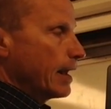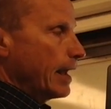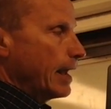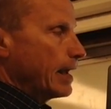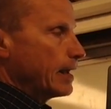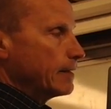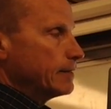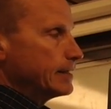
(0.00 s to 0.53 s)

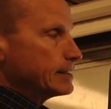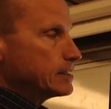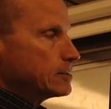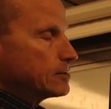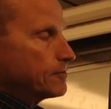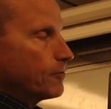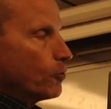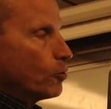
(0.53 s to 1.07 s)
And this
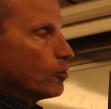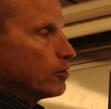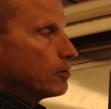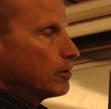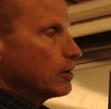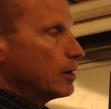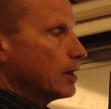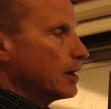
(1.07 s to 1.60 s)
is
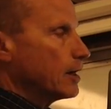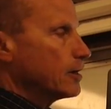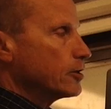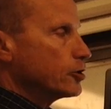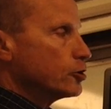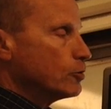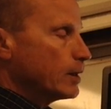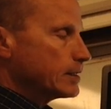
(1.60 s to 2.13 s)
for
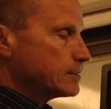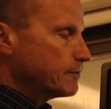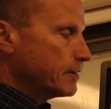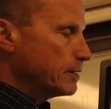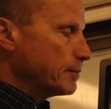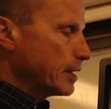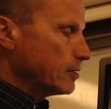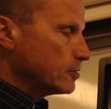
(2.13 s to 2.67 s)
uh, U.S.
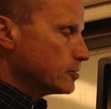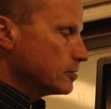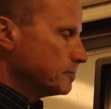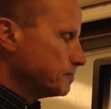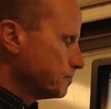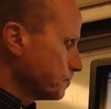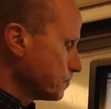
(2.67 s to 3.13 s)
females.